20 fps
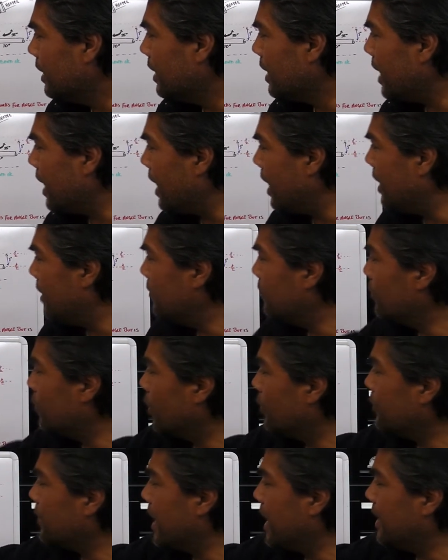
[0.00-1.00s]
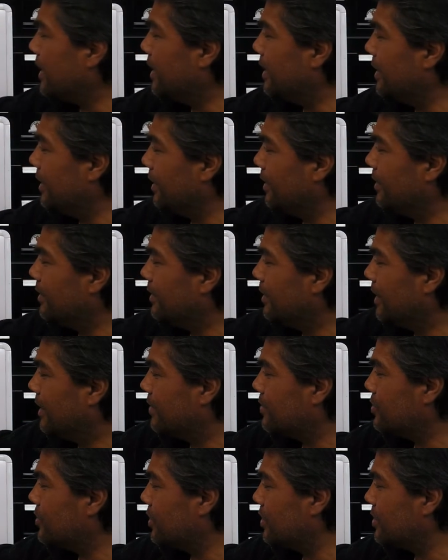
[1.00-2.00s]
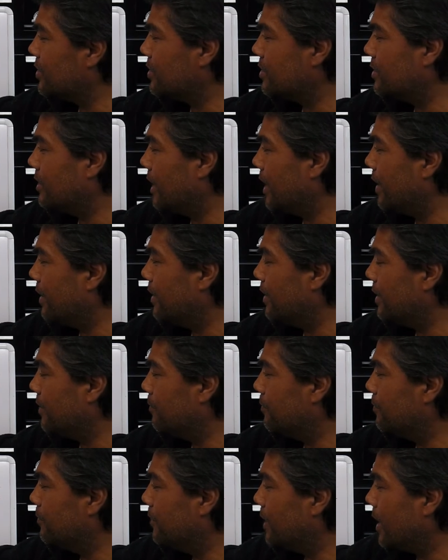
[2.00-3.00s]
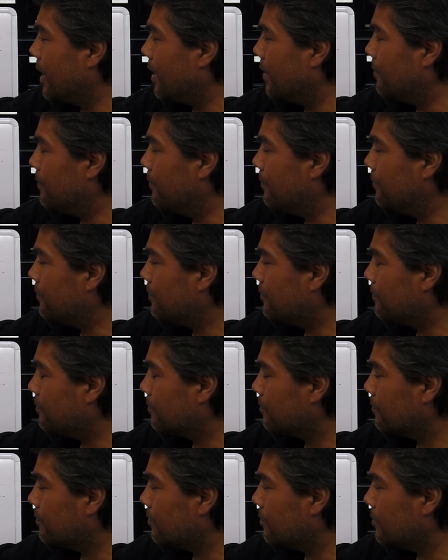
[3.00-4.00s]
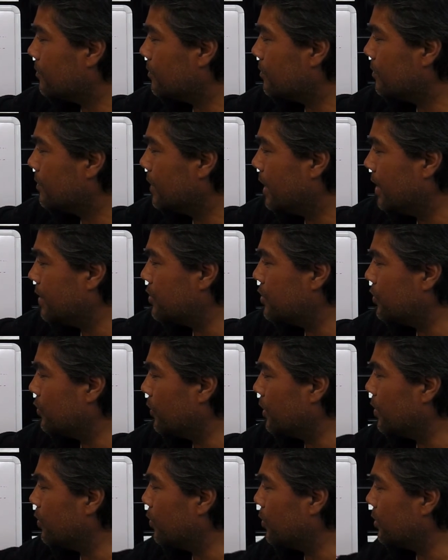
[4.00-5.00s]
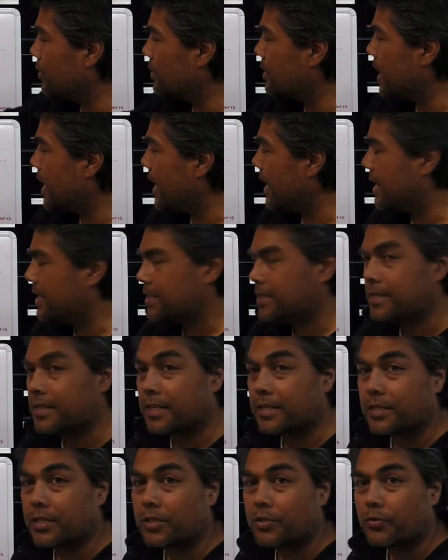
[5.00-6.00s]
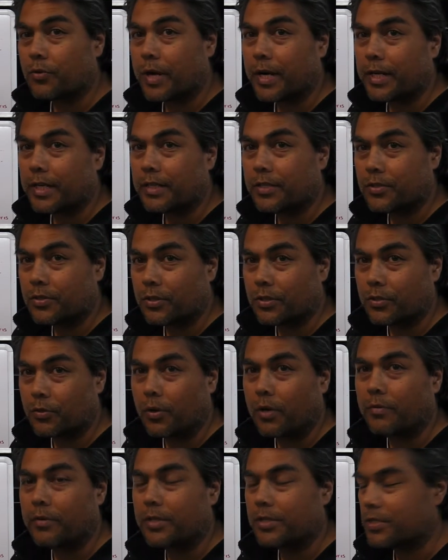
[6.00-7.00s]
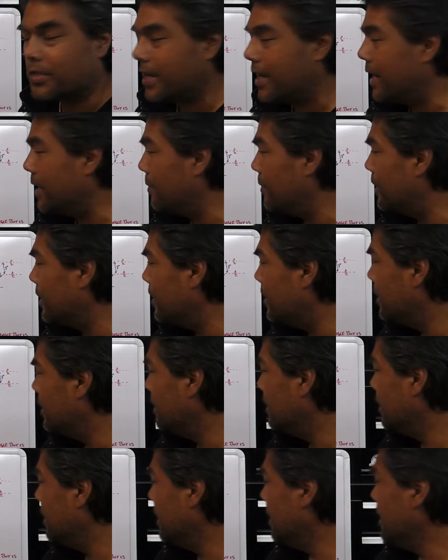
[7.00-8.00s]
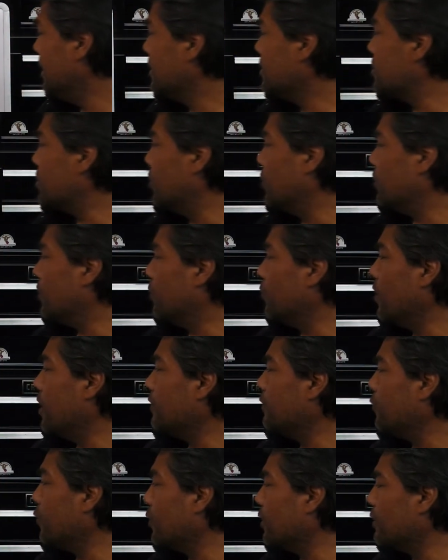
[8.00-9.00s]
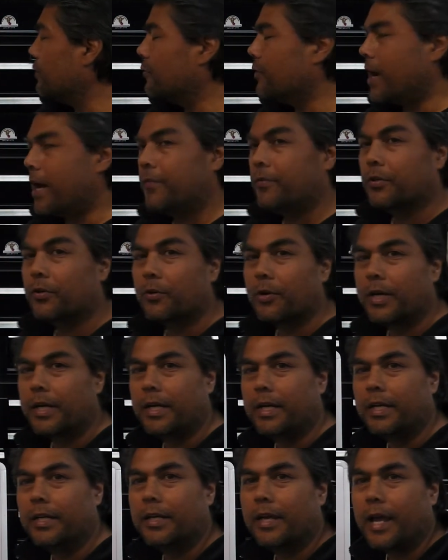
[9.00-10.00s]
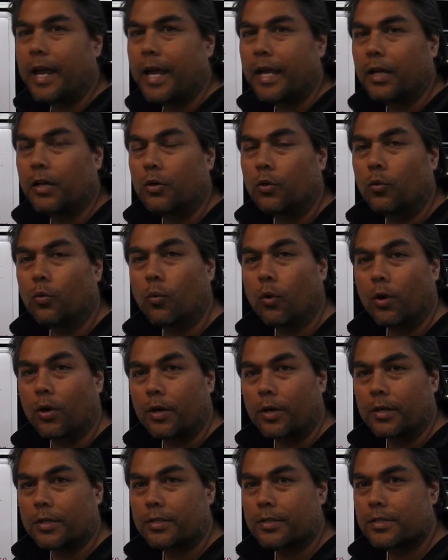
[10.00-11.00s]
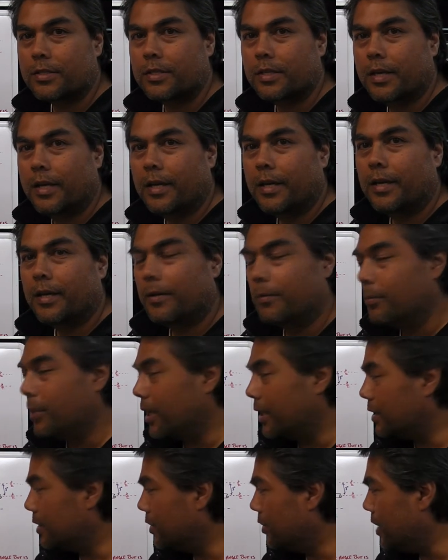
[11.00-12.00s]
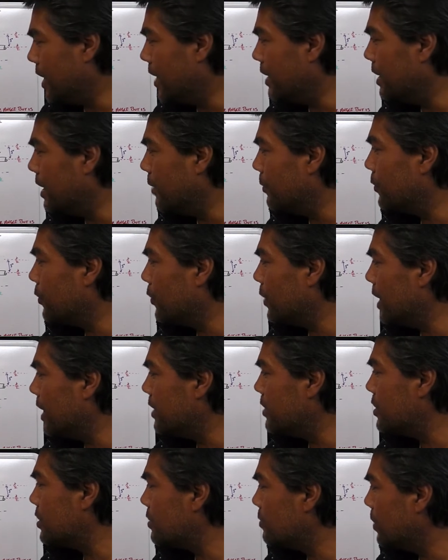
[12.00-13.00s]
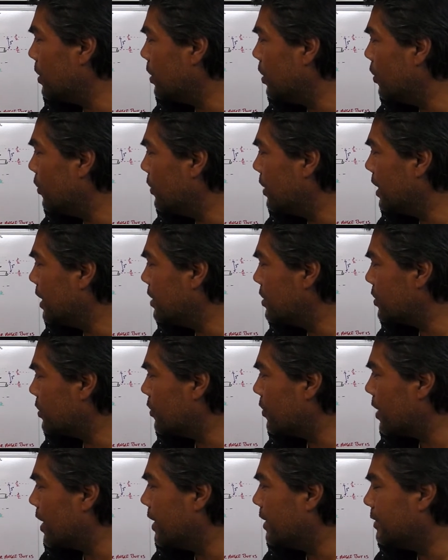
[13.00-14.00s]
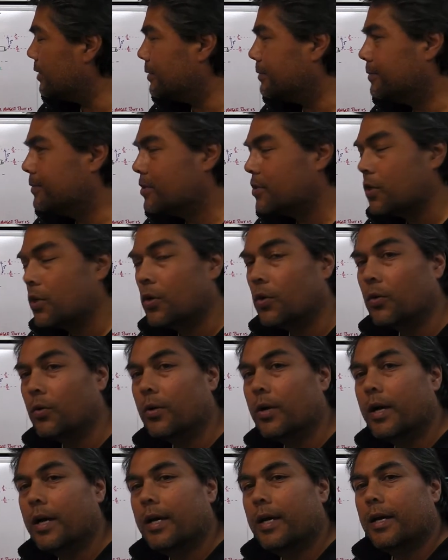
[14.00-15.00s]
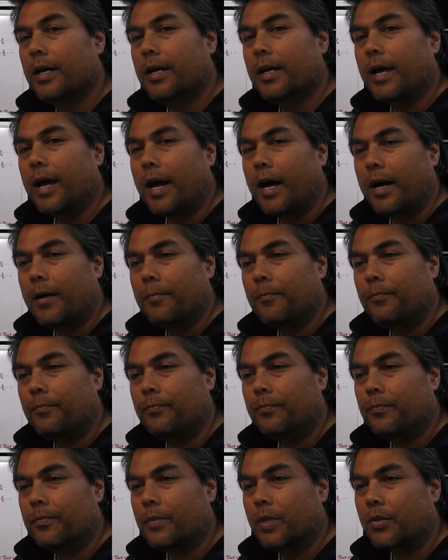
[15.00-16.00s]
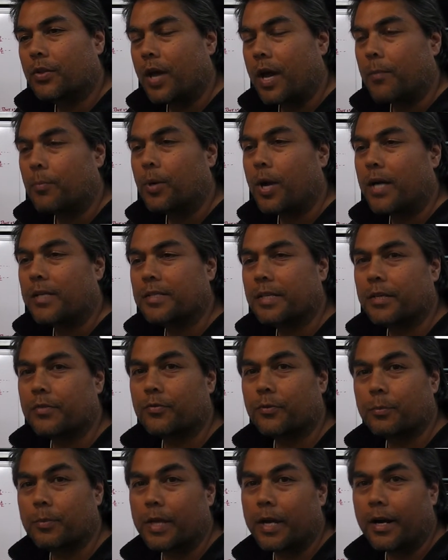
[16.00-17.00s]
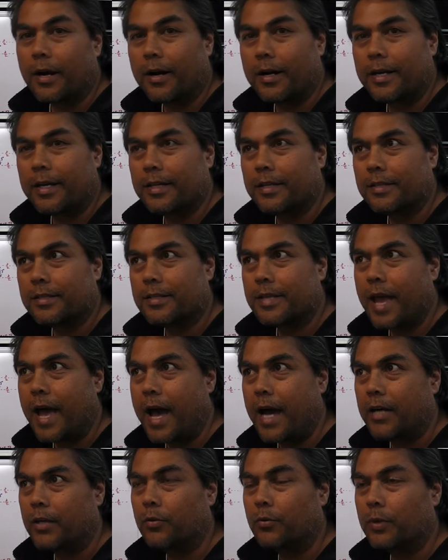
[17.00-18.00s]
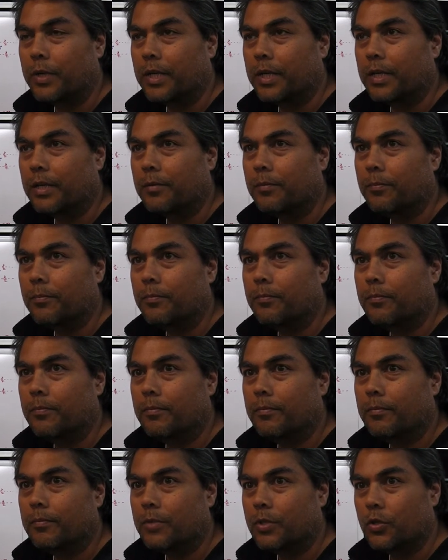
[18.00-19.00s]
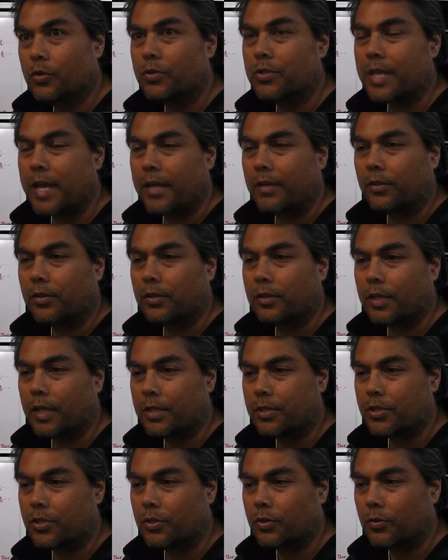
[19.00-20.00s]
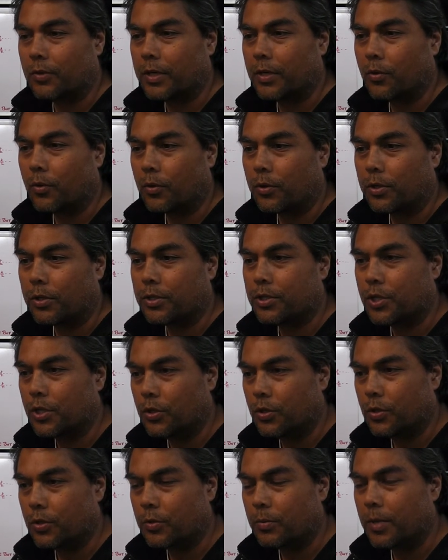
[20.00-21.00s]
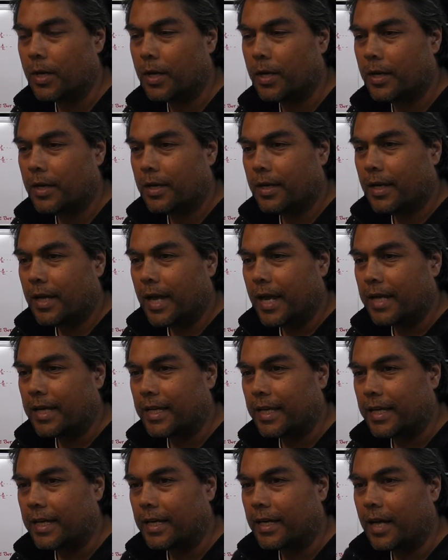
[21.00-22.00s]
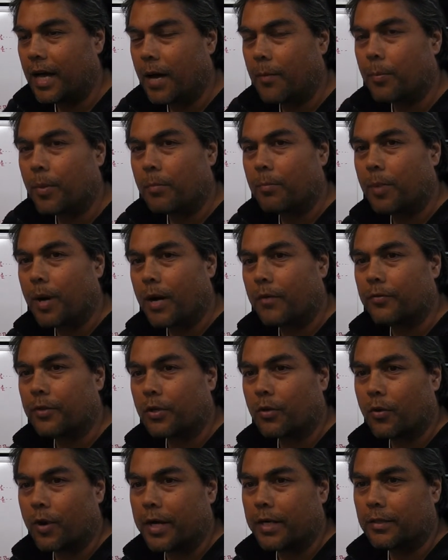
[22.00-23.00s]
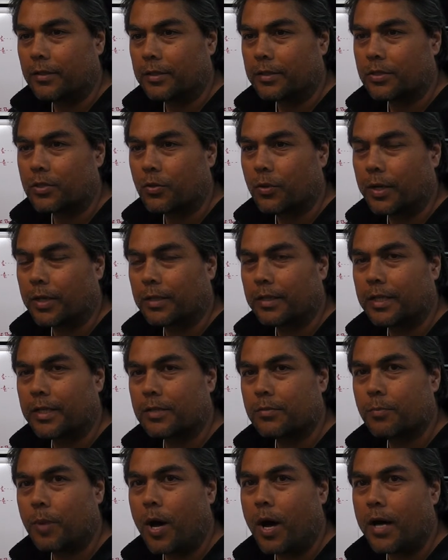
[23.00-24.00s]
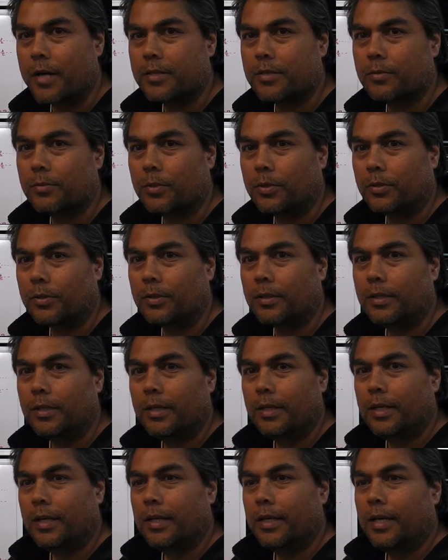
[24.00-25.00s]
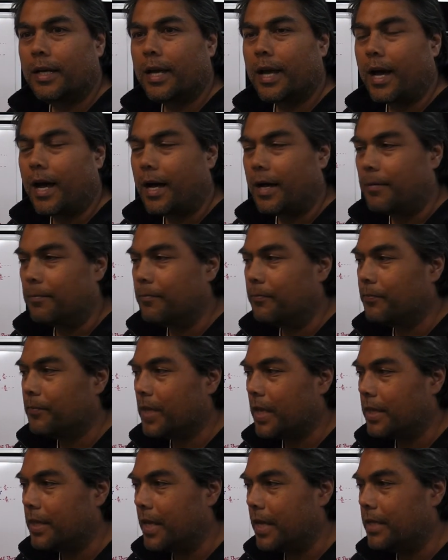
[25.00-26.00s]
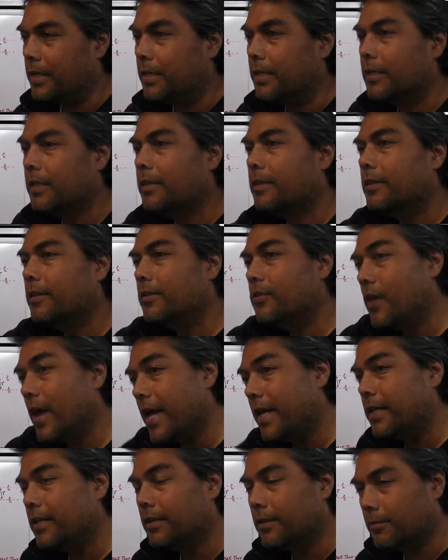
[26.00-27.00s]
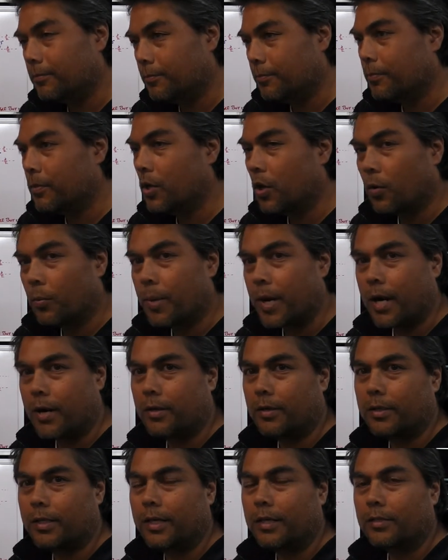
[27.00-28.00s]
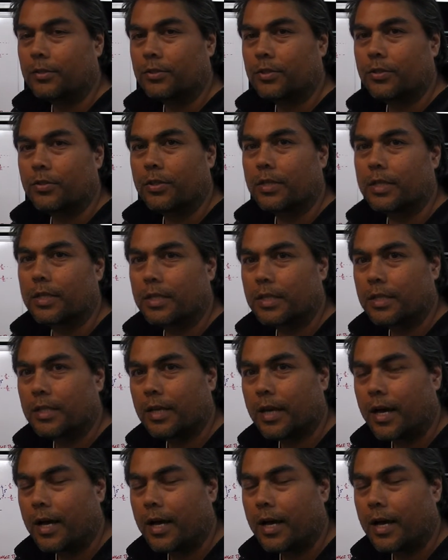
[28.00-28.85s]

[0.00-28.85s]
wrote that here. It's just the 1 3/4 die has a 6-inch radius or a 12-inch diameter. So the 145-degree angle works, but you end up 3 inches below the engine cradle. So the thought process from there is, how do we use that 1 3/4 tube and get it up above the cradle as quickly as possible, and then go parallel to the